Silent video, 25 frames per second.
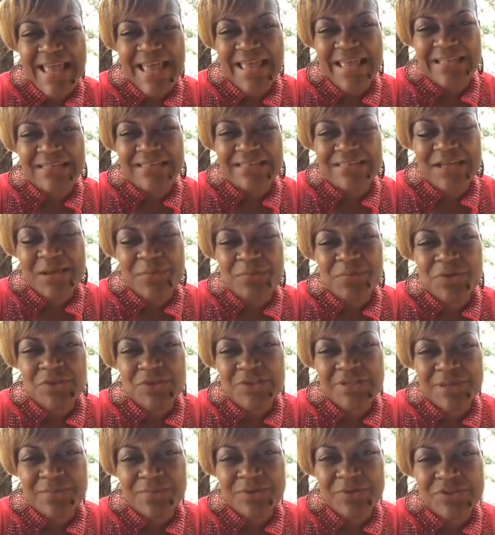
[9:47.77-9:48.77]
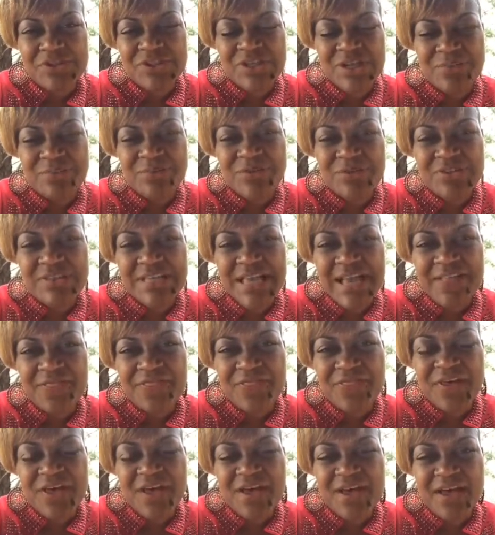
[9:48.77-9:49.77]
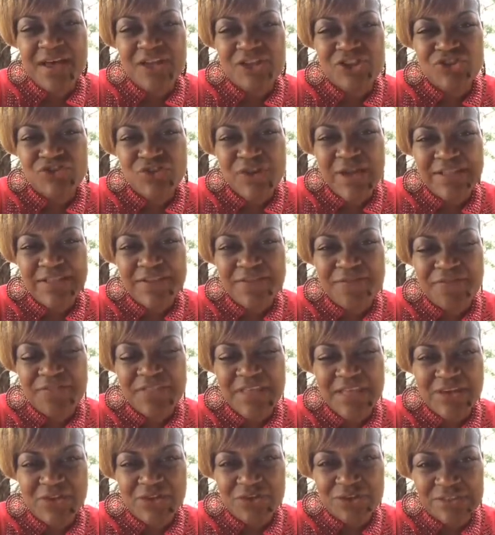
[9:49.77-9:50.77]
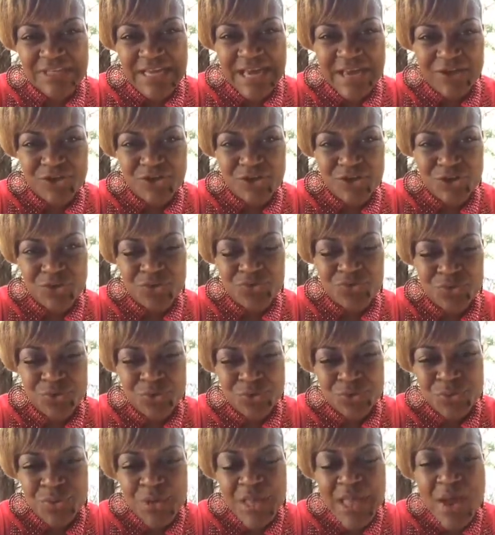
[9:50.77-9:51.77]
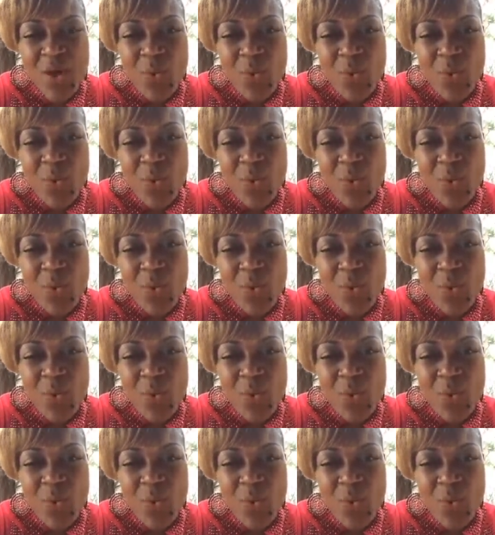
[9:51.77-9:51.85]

at w w w dot the attractive thinker dot guru,